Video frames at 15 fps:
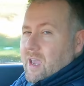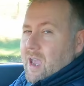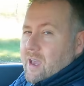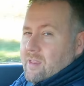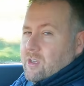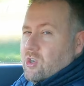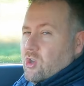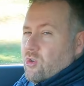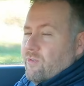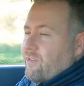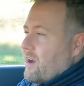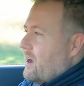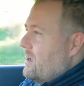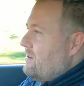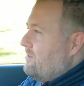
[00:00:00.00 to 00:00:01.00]
the
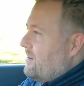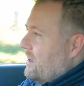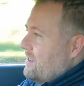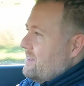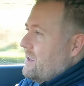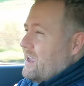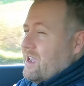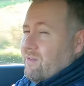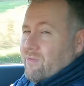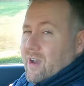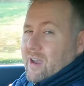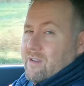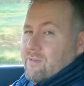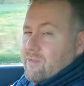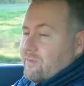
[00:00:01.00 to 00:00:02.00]
Q5 and the
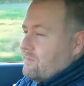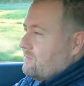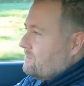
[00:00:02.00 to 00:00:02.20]
A5.